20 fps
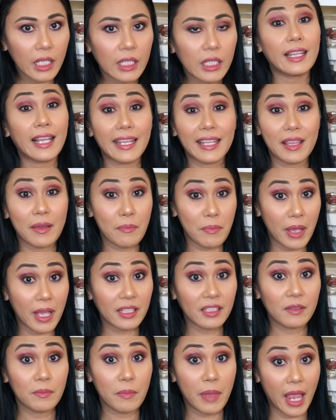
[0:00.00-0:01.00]
like the
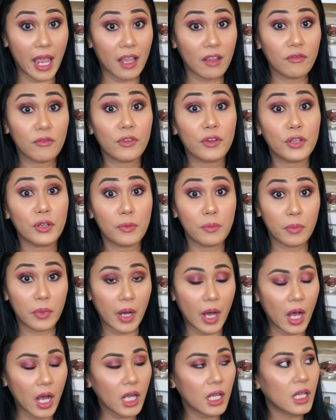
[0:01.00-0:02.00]
best bang for your
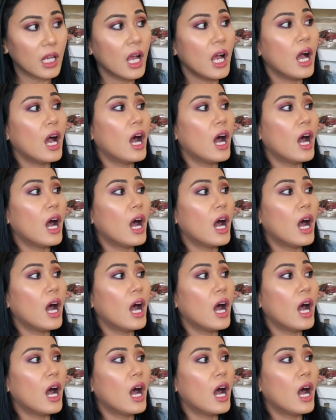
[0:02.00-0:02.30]
buck.